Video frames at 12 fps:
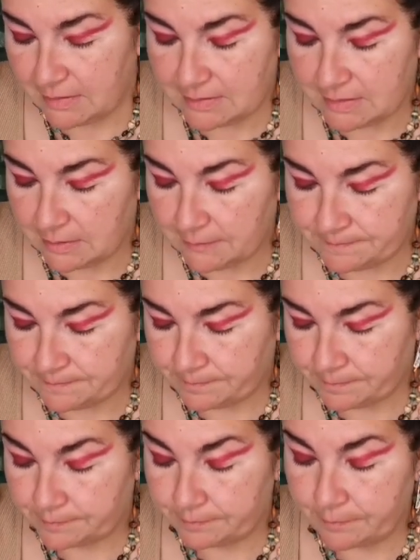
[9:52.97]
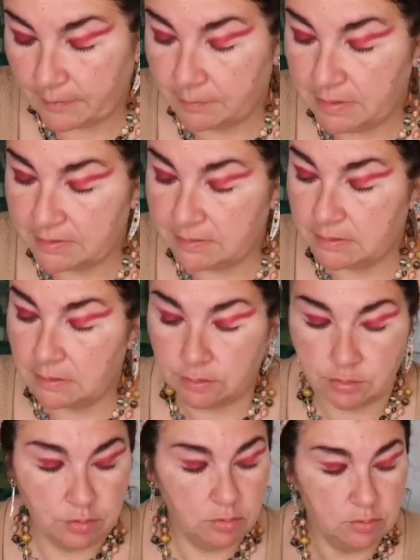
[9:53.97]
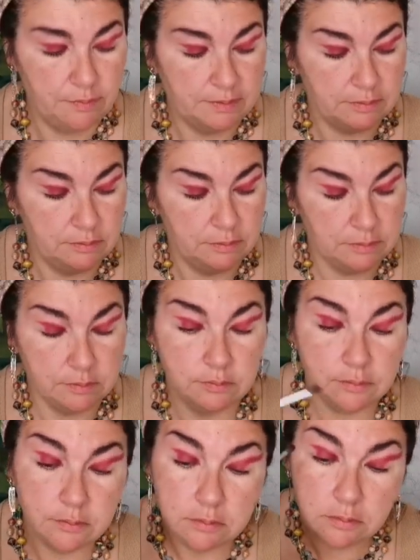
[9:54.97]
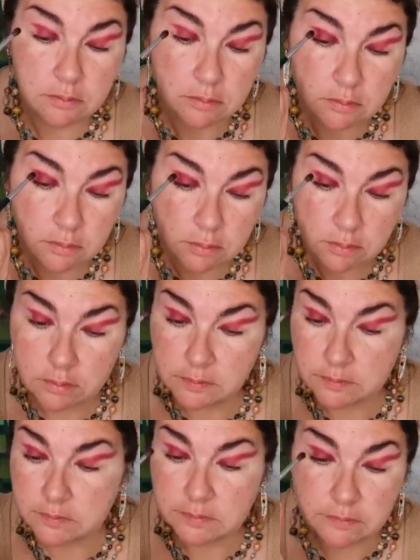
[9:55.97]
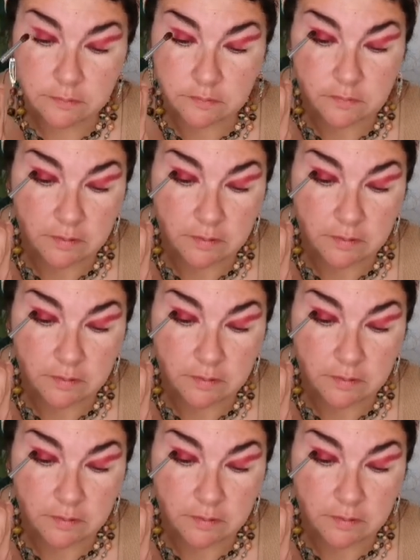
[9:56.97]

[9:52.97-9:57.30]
That's a basically joke, but also you can see